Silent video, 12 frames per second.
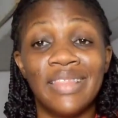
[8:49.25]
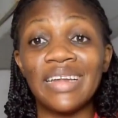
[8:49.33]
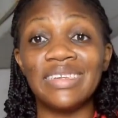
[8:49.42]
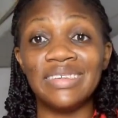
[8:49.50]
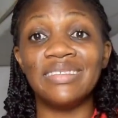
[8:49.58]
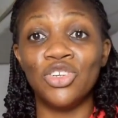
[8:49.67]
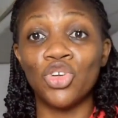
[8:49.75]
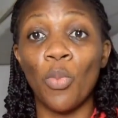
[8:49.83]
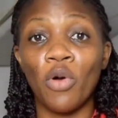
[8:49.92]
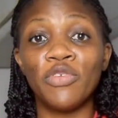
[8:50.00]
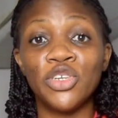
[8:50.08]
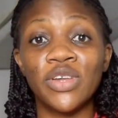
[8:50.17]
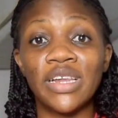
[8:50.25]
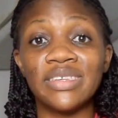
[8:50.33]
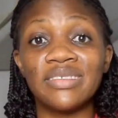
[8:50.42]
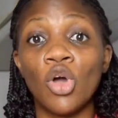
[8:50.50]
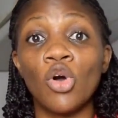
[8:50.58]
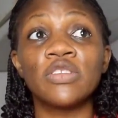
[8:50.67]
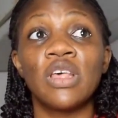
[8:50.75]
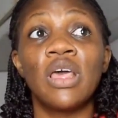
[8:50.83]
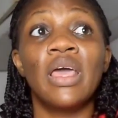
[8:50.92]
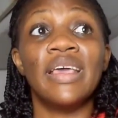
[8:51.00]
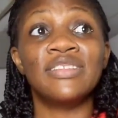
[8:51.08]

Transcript: That is the job of a journalist. Because,